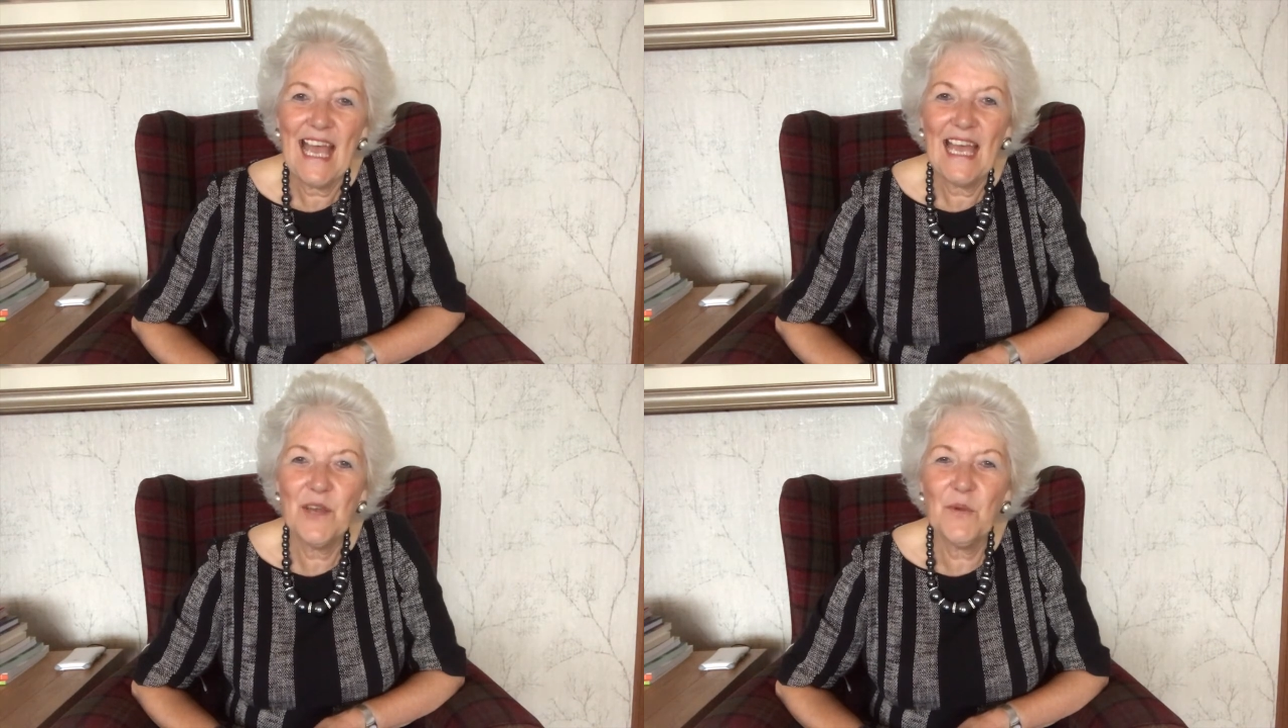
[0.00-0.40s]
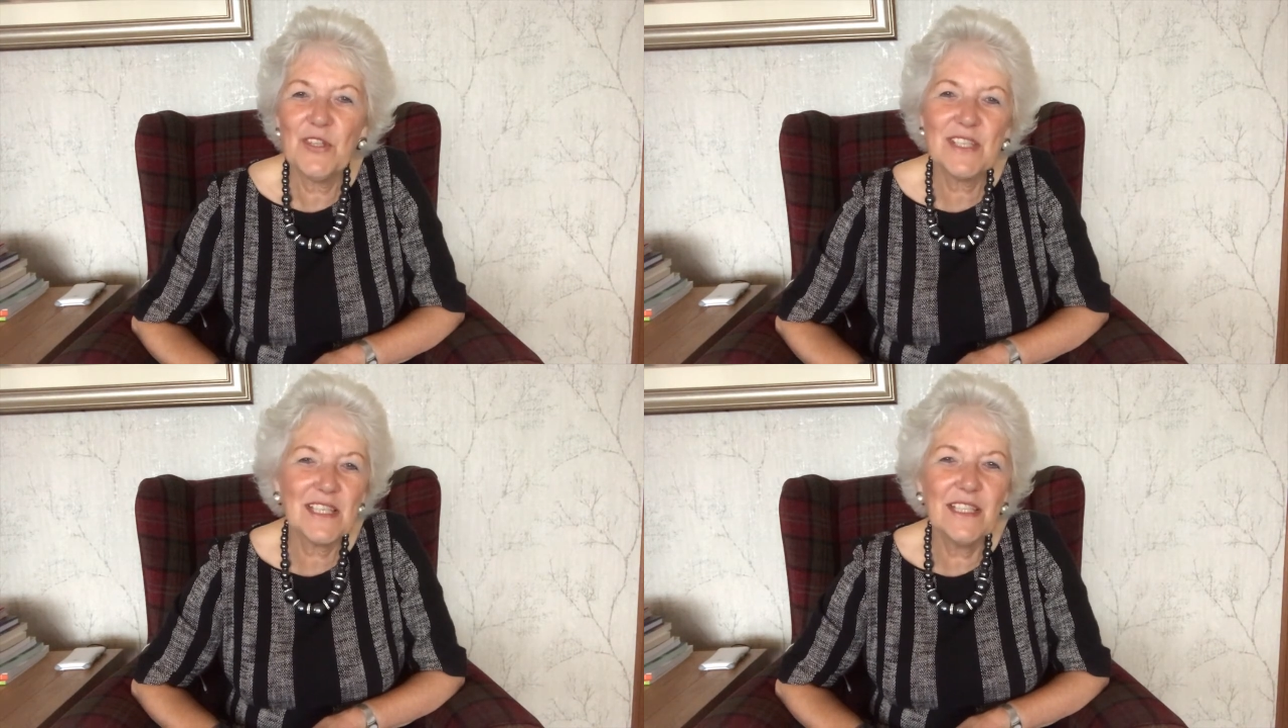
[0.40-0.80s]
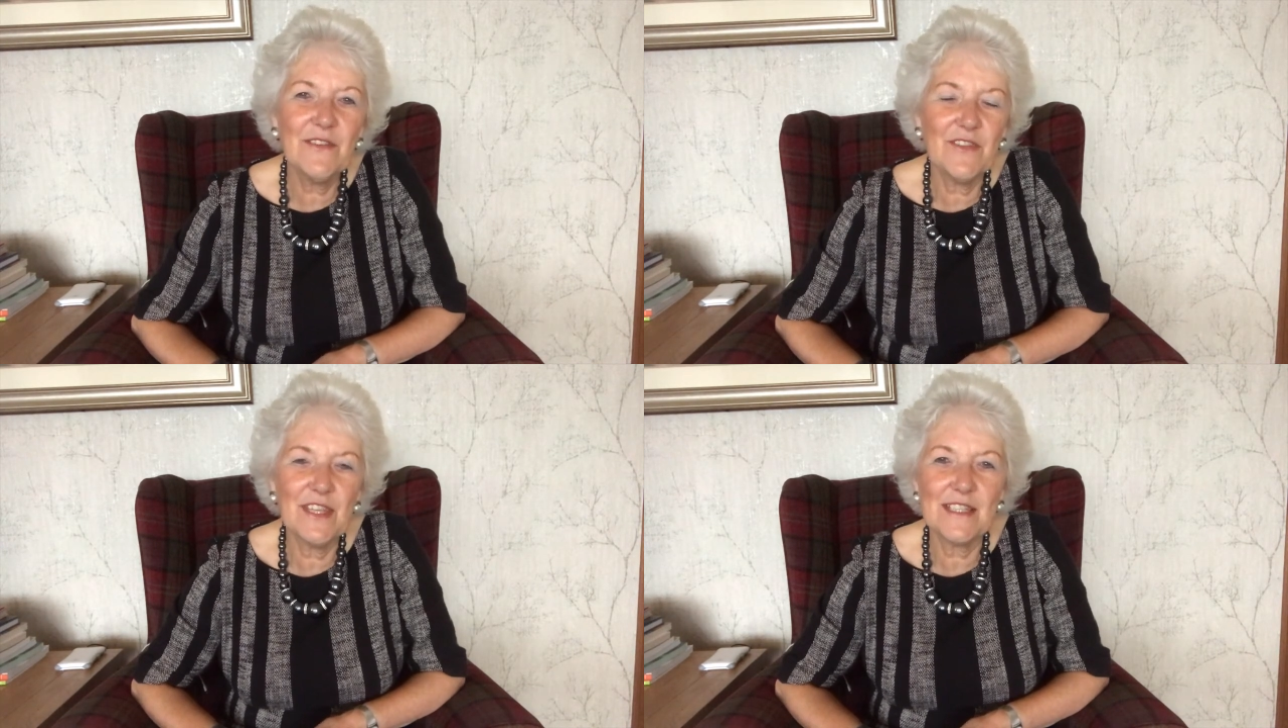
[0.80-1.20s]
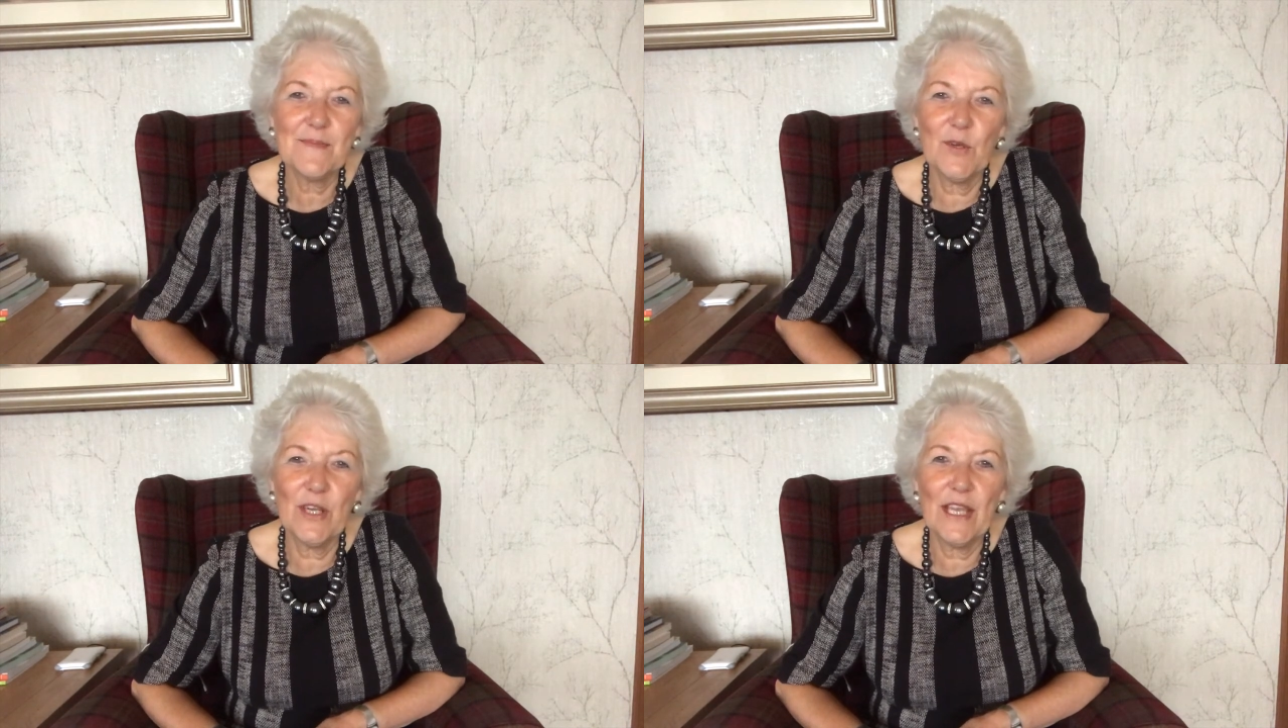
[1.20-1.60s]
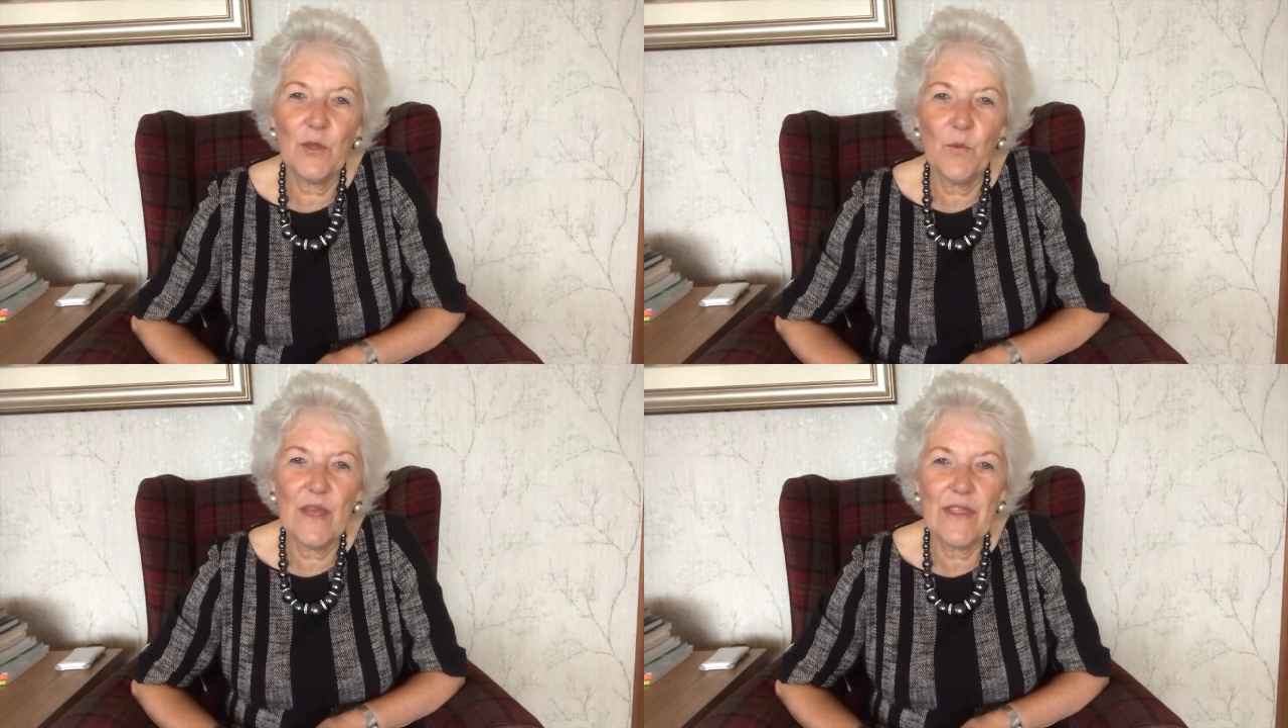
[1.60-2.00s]
And I want to leave you this
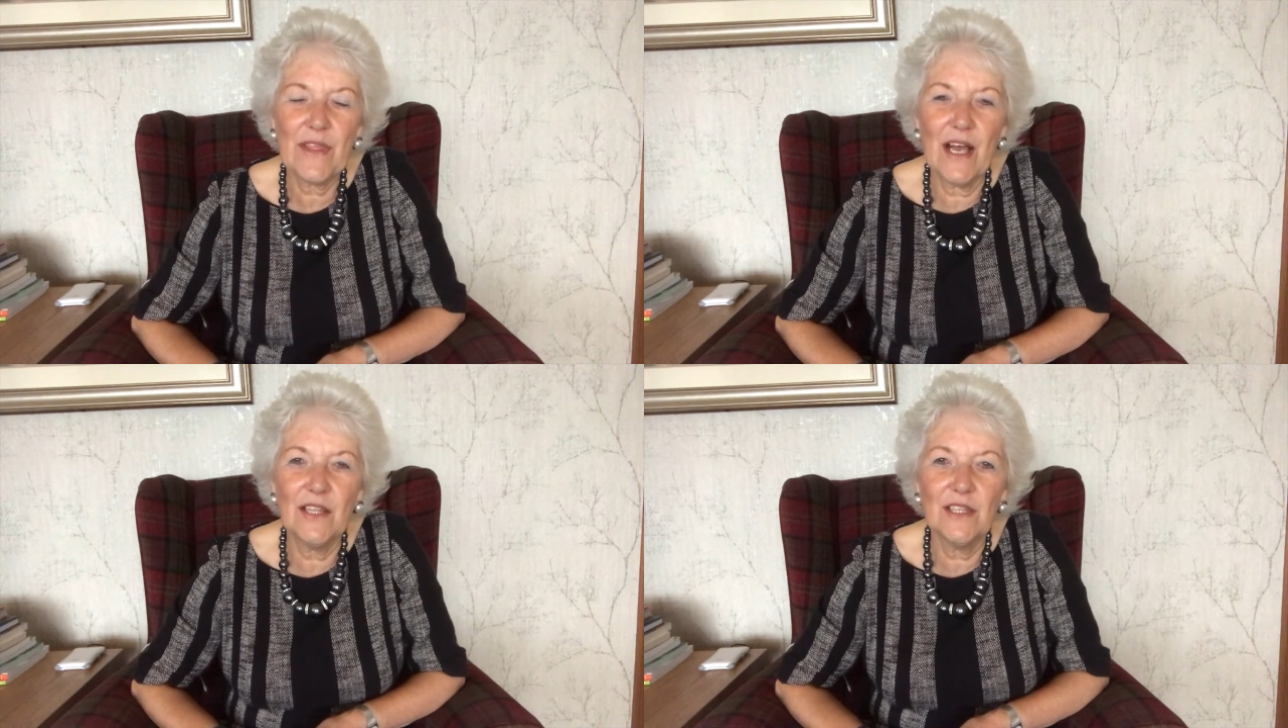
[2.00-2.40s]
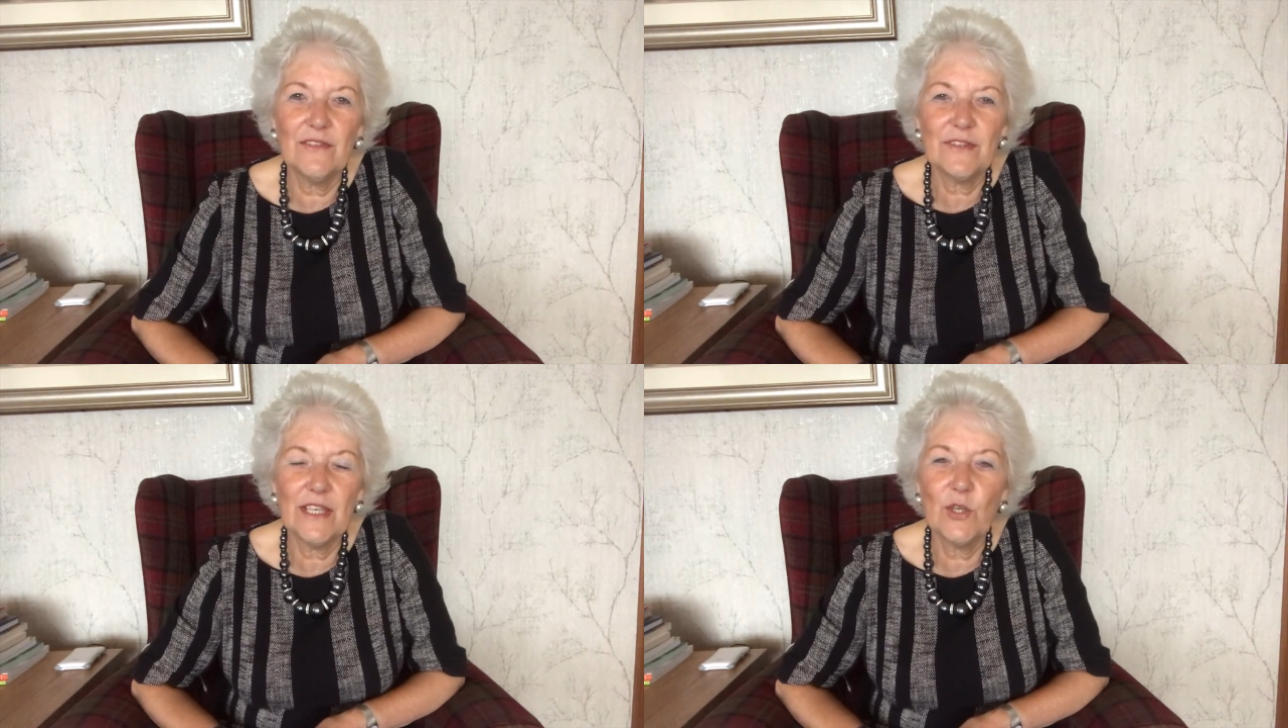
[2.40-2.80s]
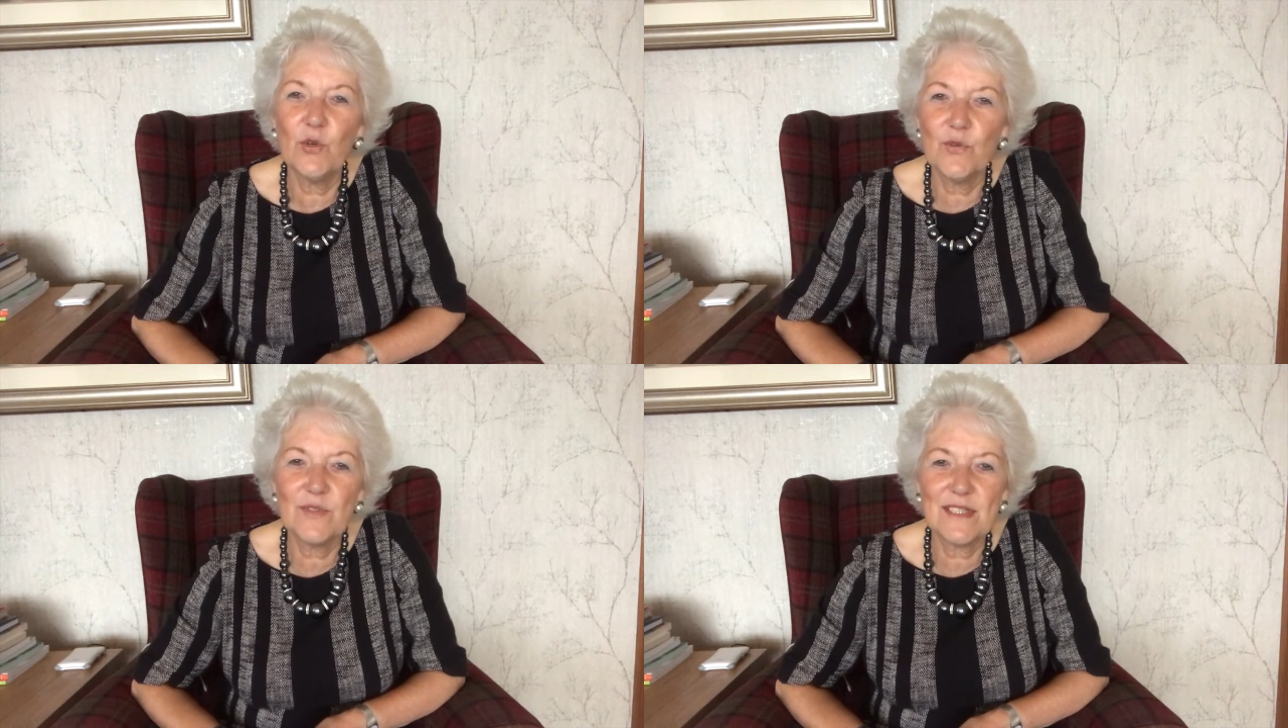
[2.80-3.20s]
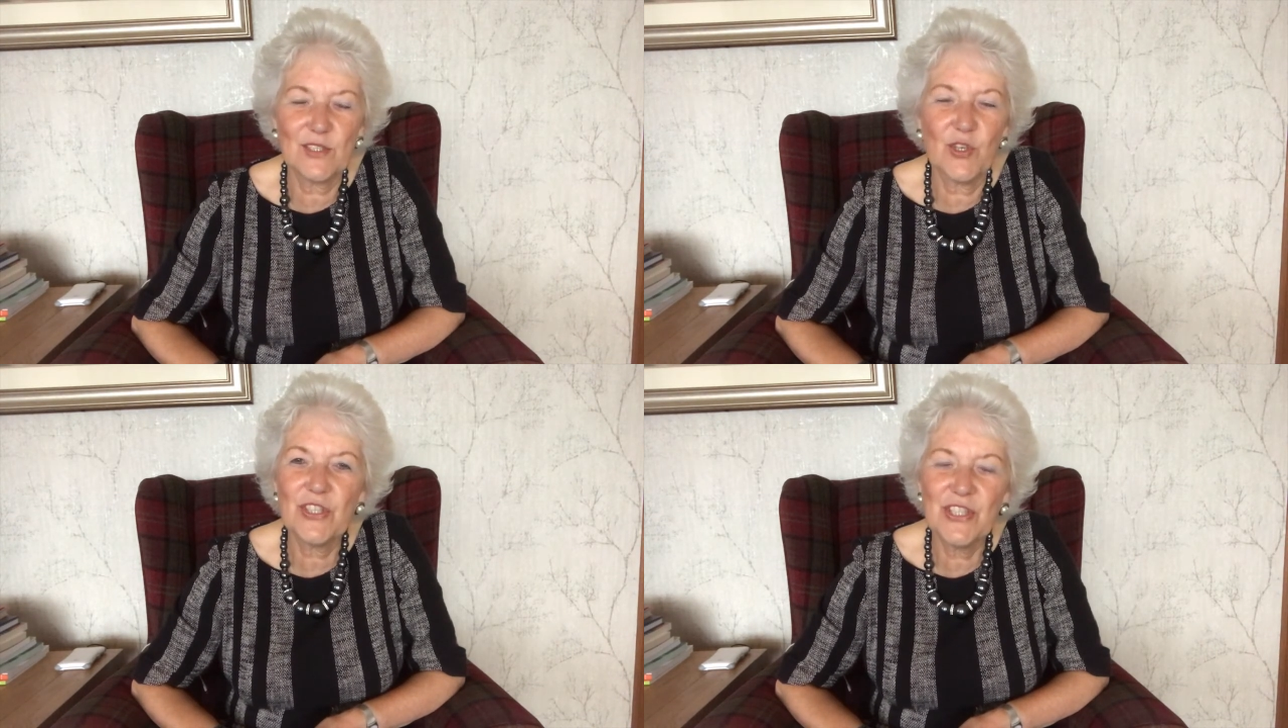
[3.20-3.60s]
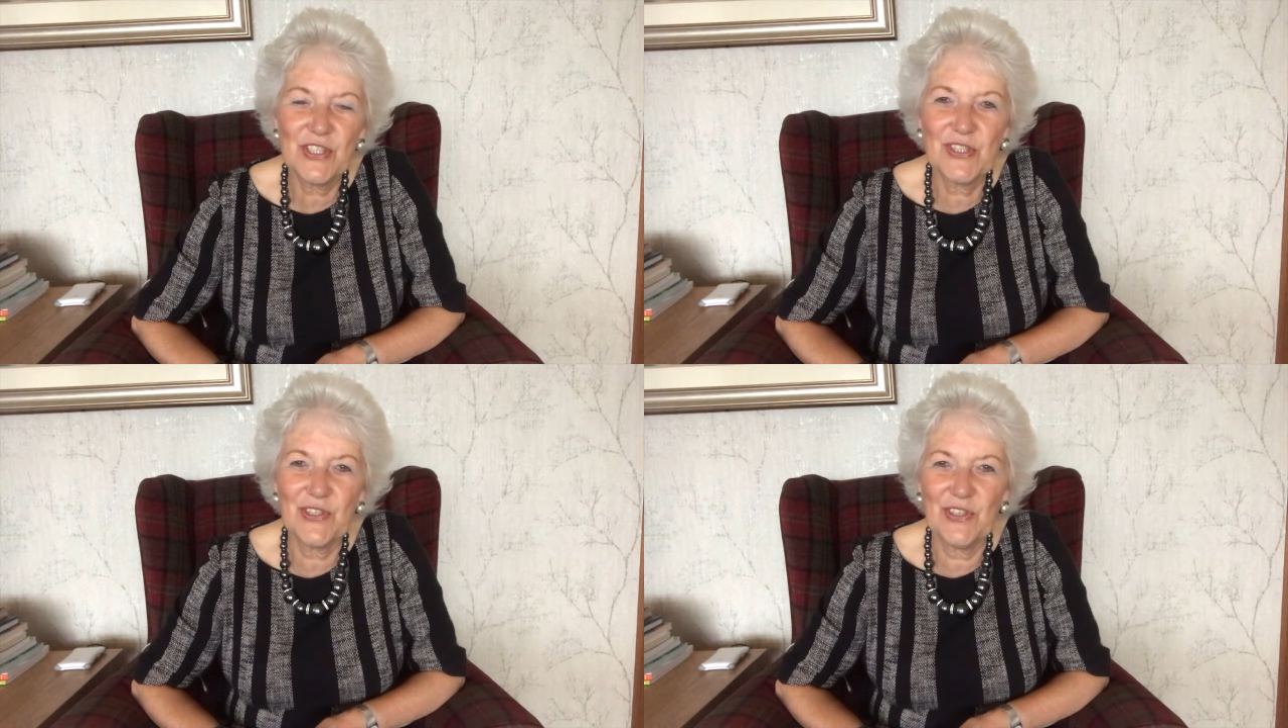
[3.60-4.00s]
morning with a lovely old Scottish
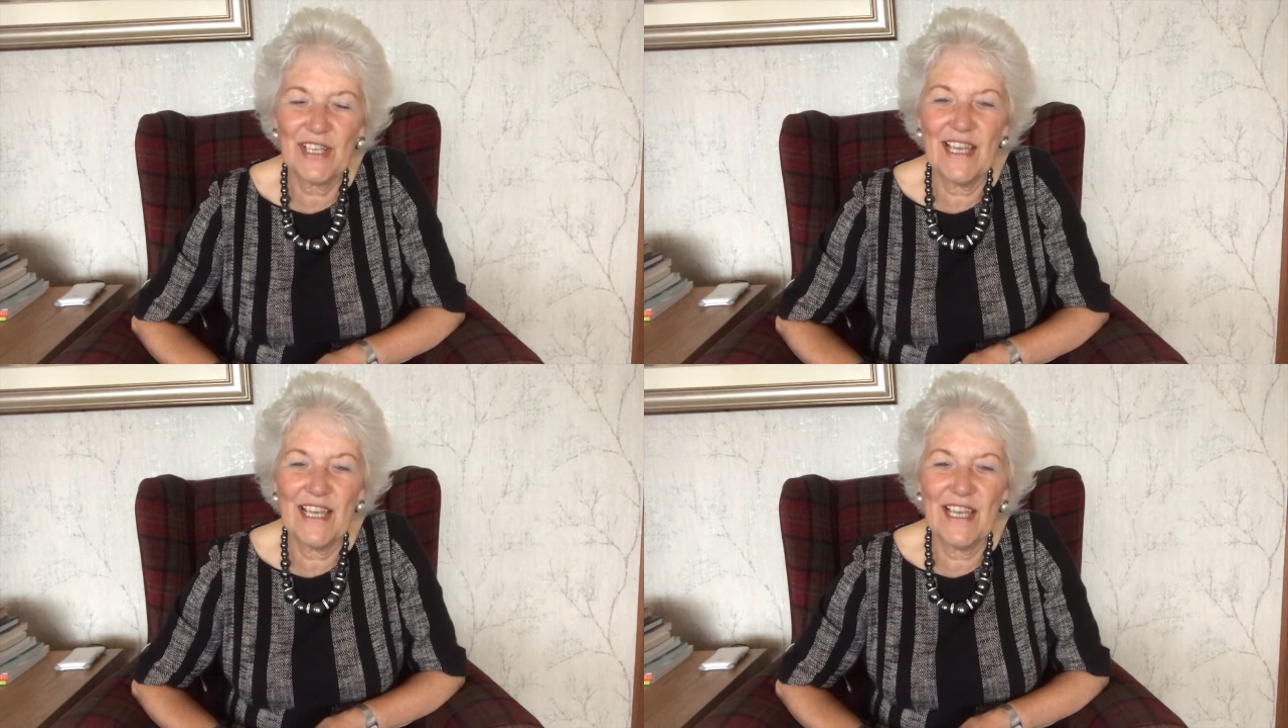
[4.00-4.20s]
song.